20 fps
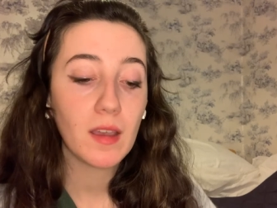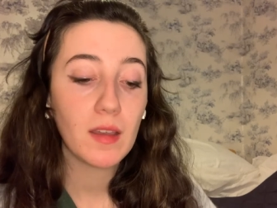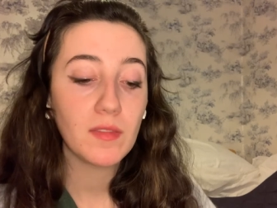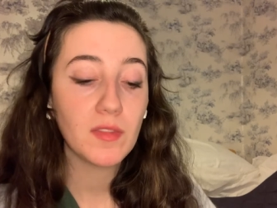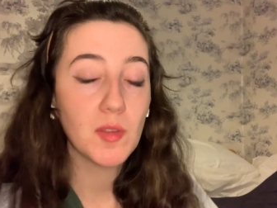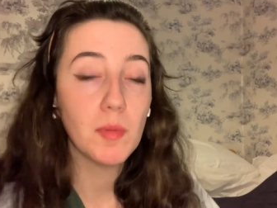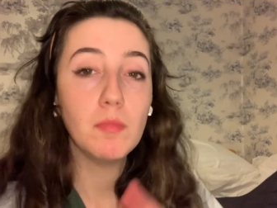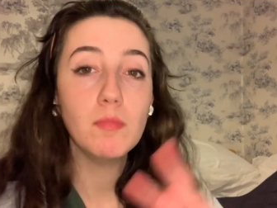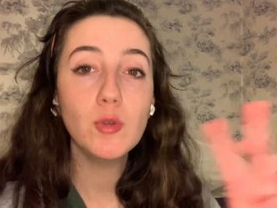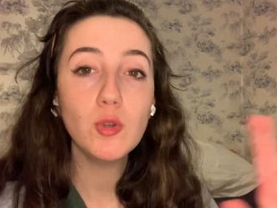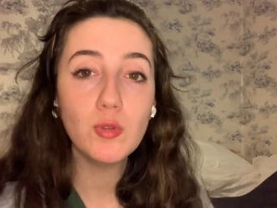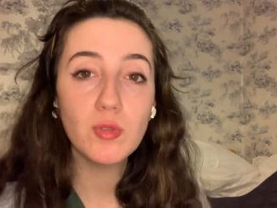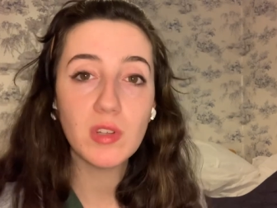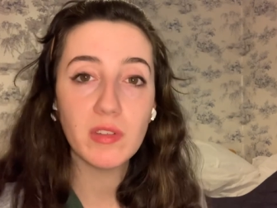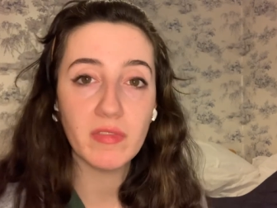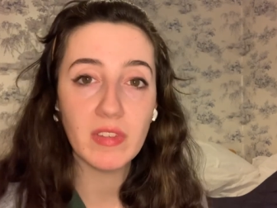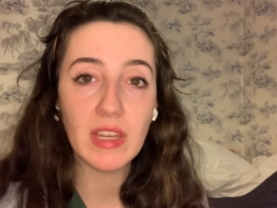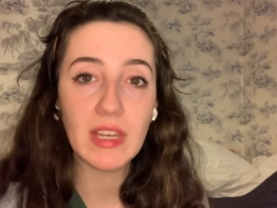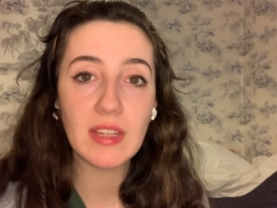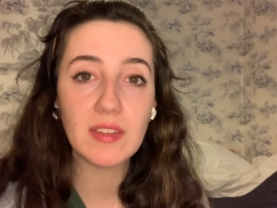the mood
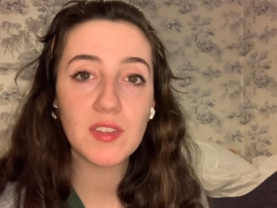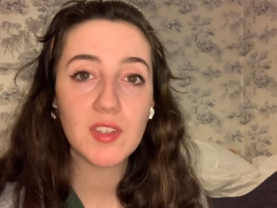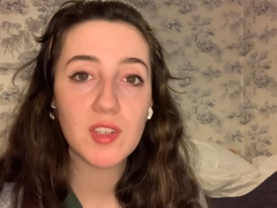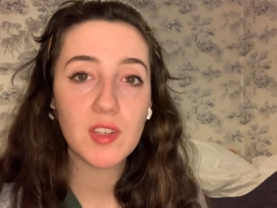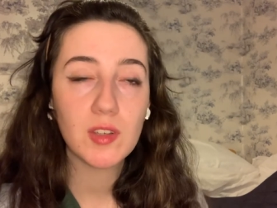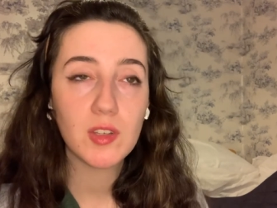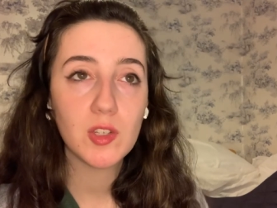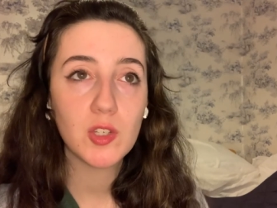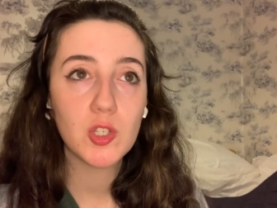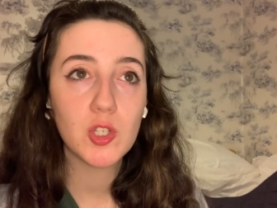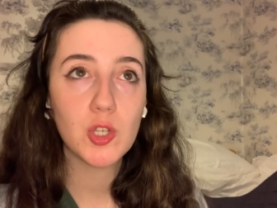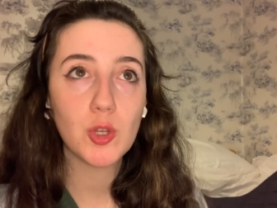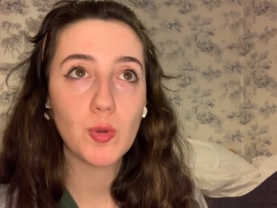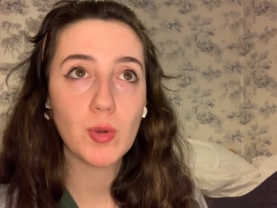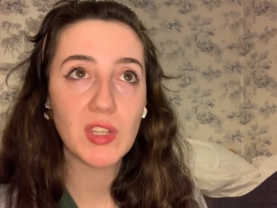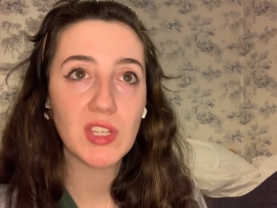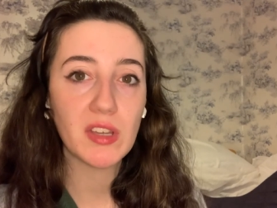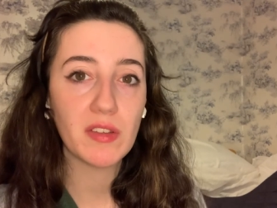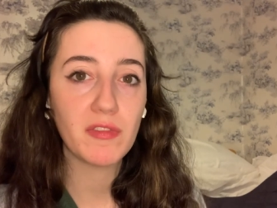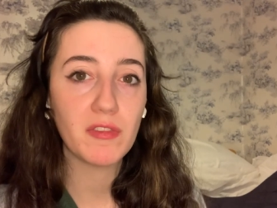of it to a
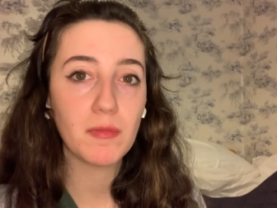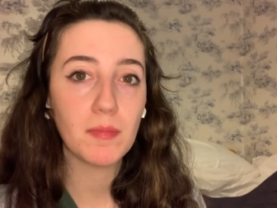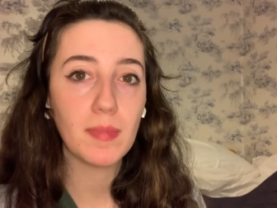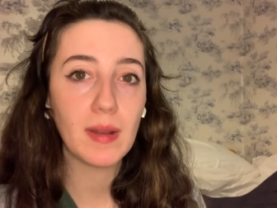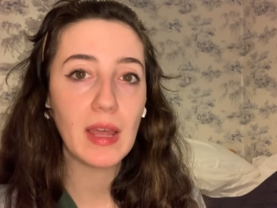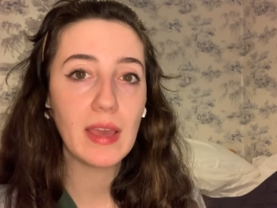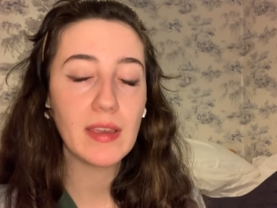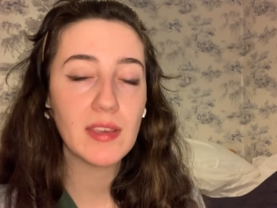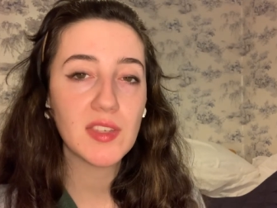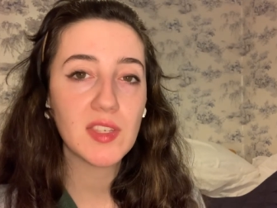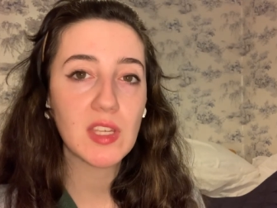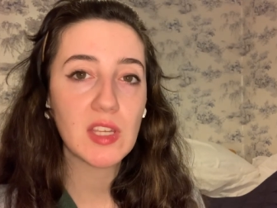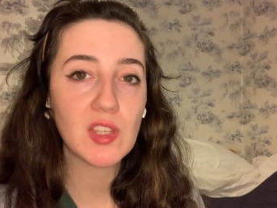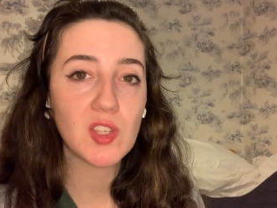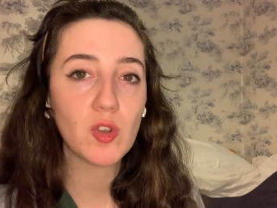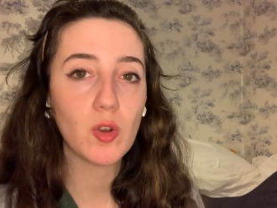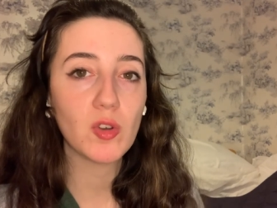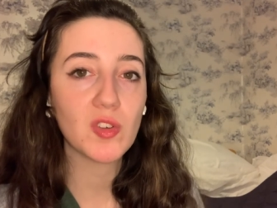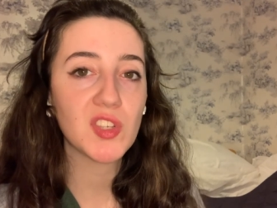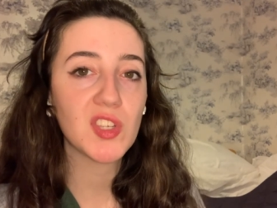different place. It's
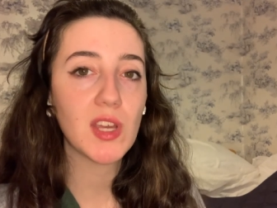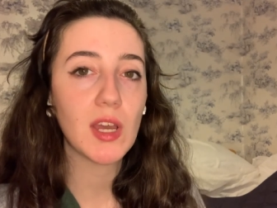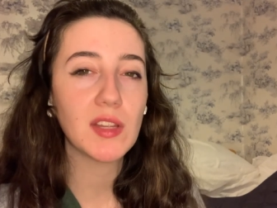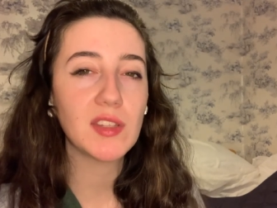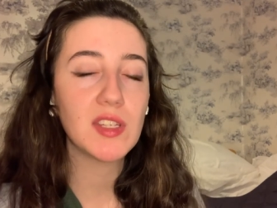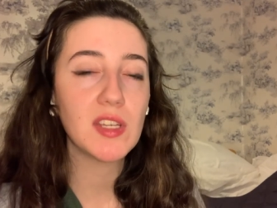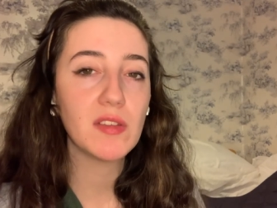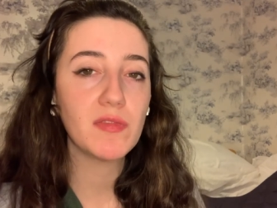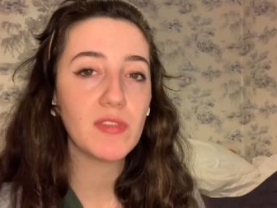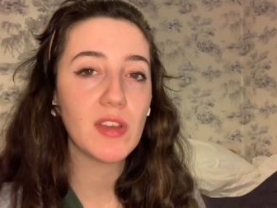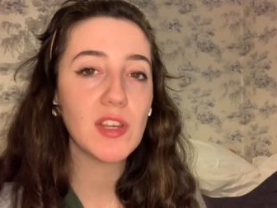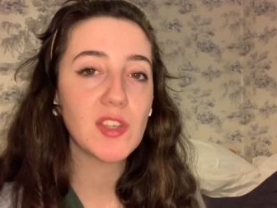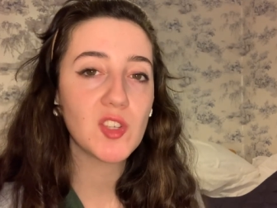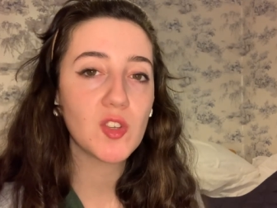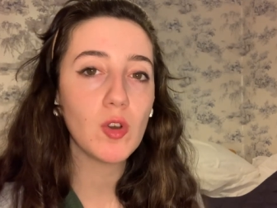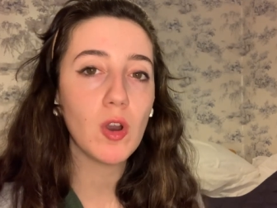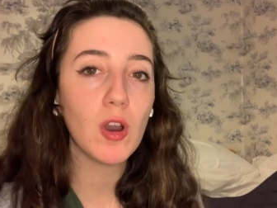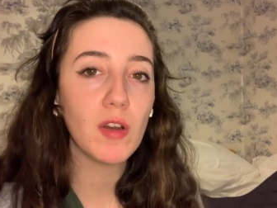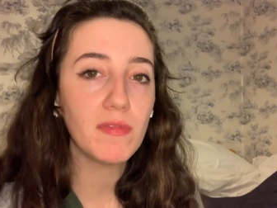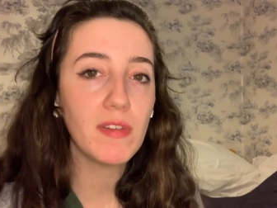got a diff it's
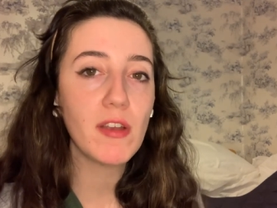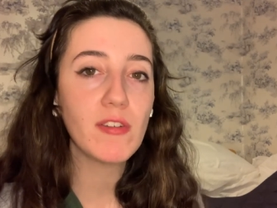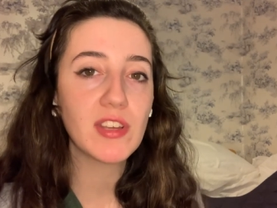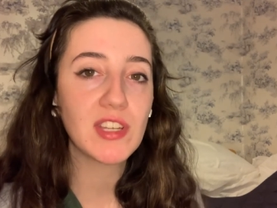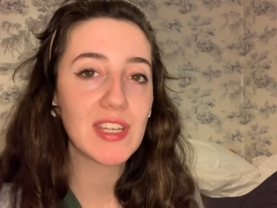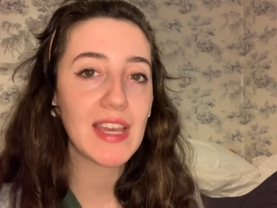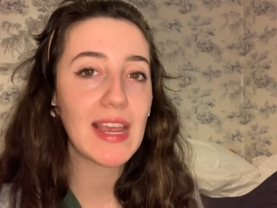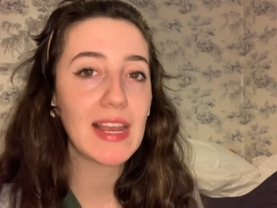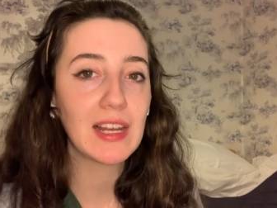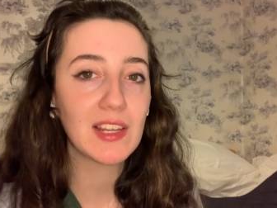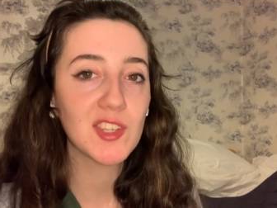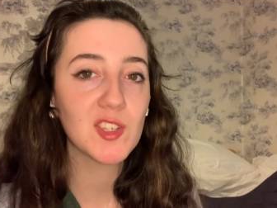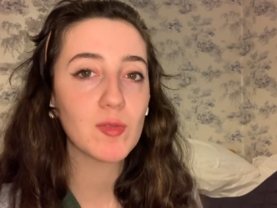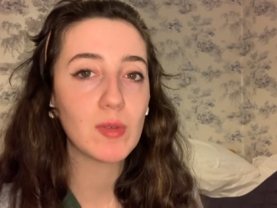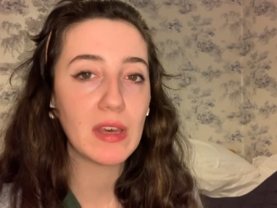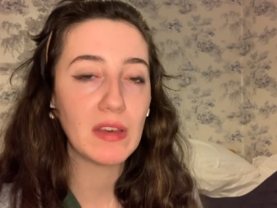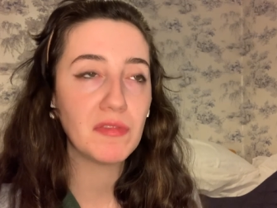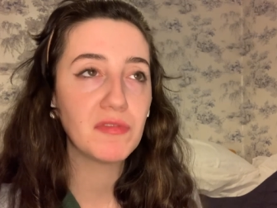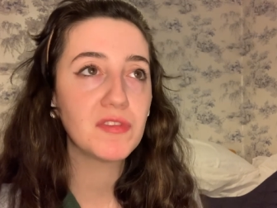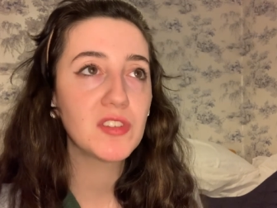got a very Taylor
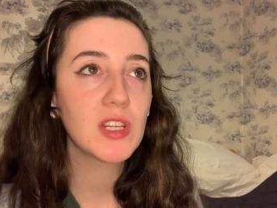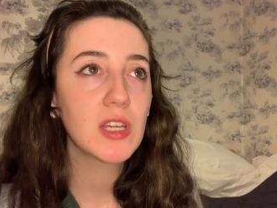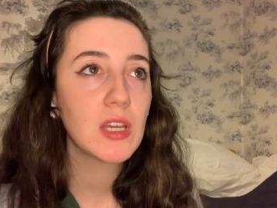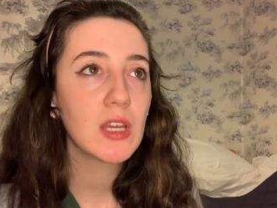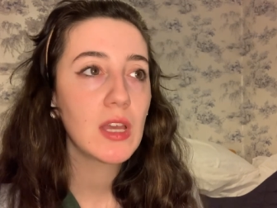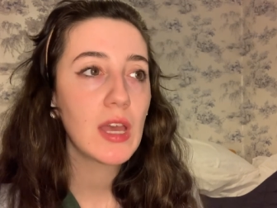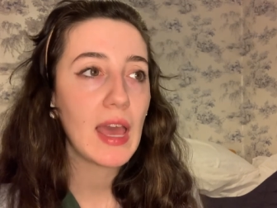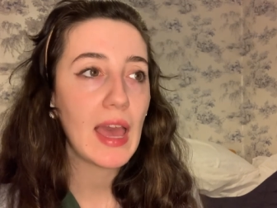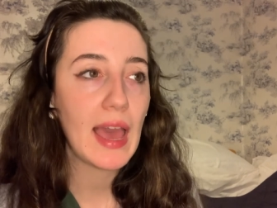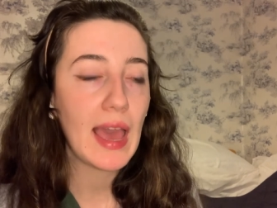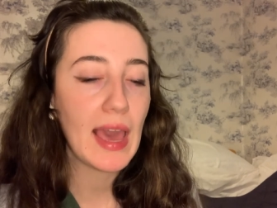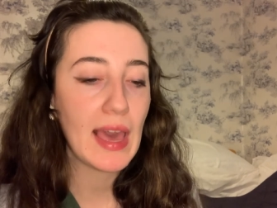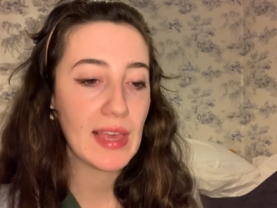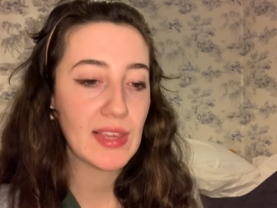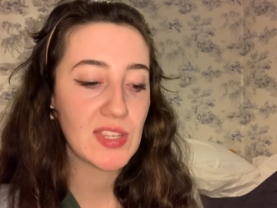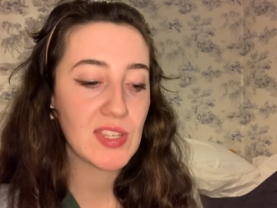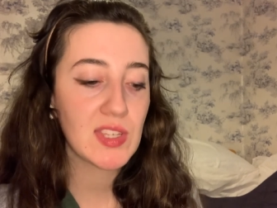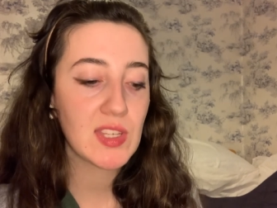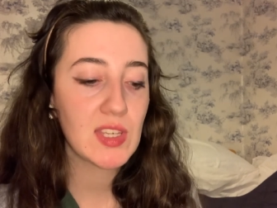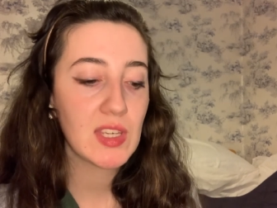
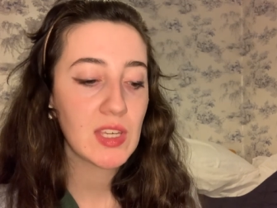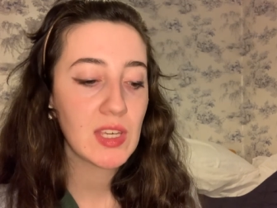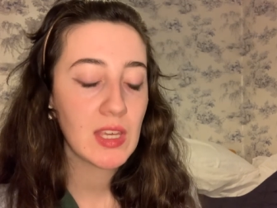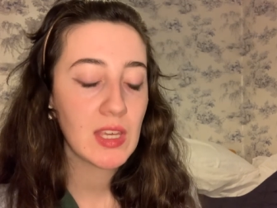Swift-esque